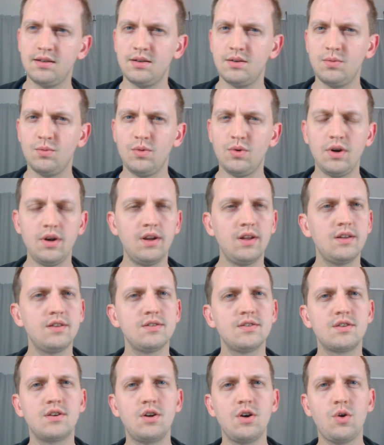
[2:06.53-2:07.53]
What
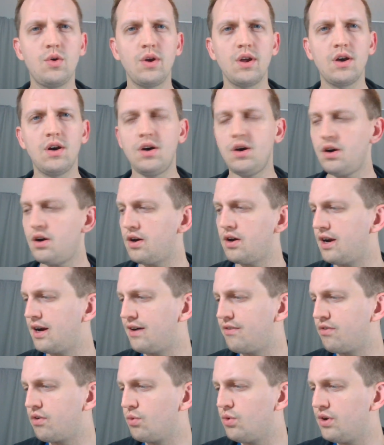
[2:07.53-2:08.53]
is going on,
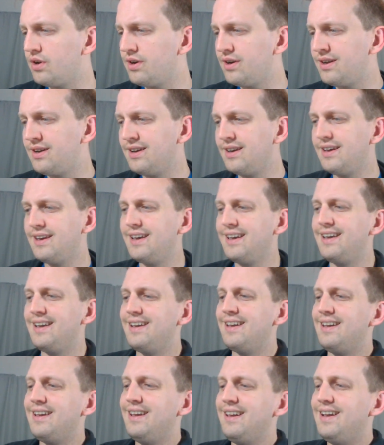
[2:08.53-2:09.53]
everyone?
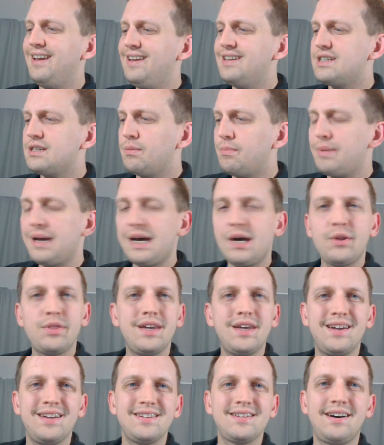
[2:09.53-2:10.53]
It's
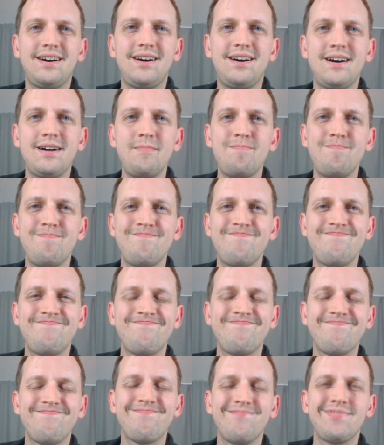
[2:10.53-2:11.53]
about that time.
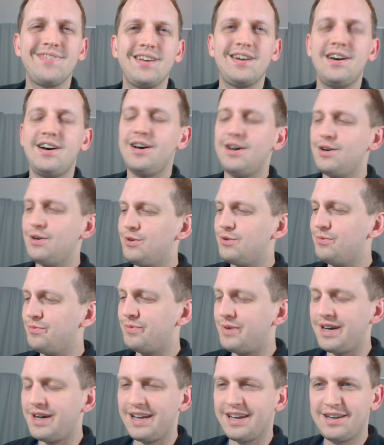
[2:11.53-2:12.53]
Oh
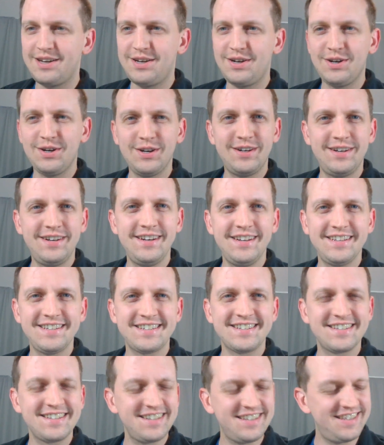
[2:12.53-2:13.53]
my
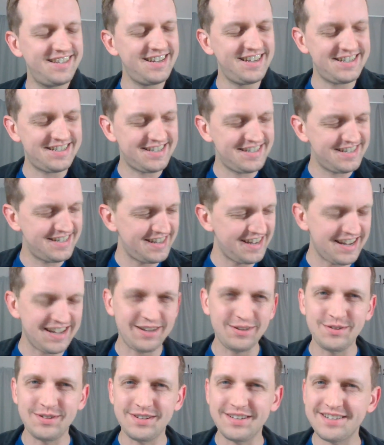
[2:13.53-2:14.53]
goodness. That
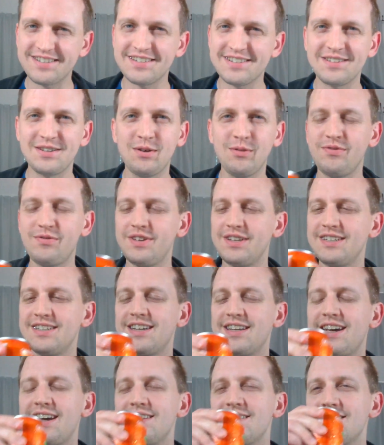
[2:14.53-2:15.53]
sound is so
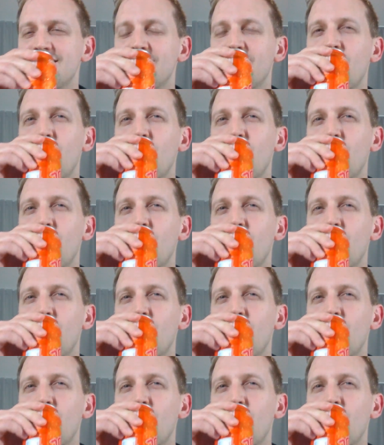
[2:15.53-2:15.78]
fantastic.